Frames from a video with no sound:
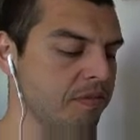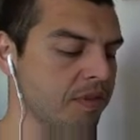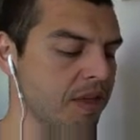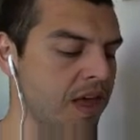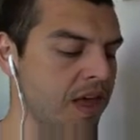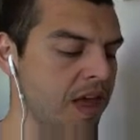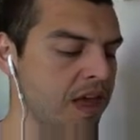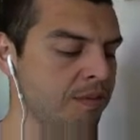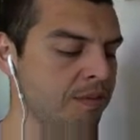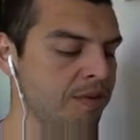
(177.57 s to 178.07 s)

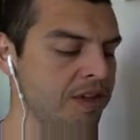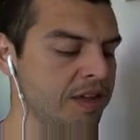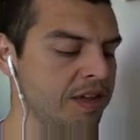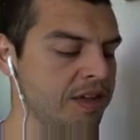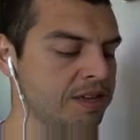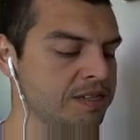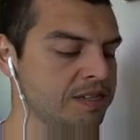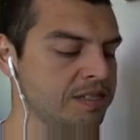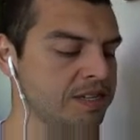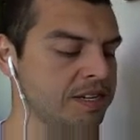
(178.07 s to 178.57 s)
A,
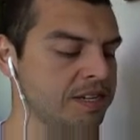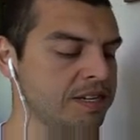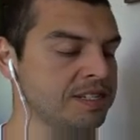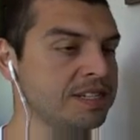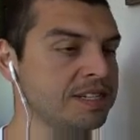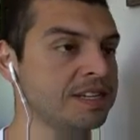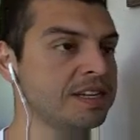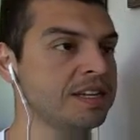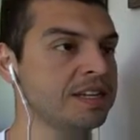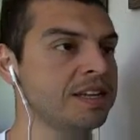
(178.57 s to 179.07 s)
B, C,
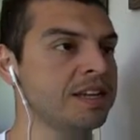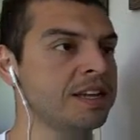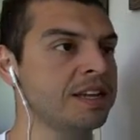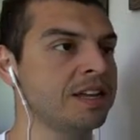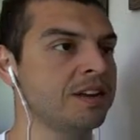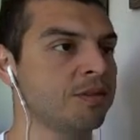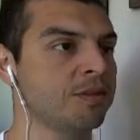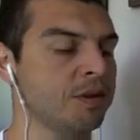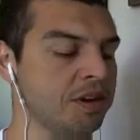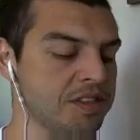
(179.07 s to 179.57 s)
D, E,
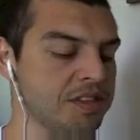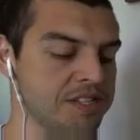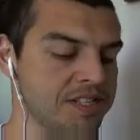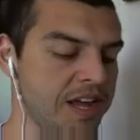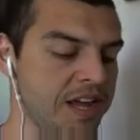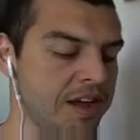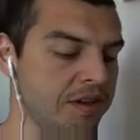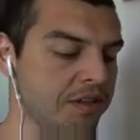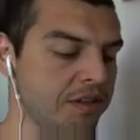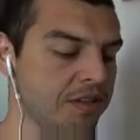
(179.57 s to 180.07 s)
north,
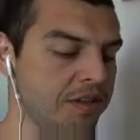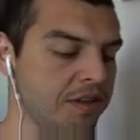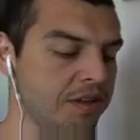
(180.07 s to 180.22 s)
south.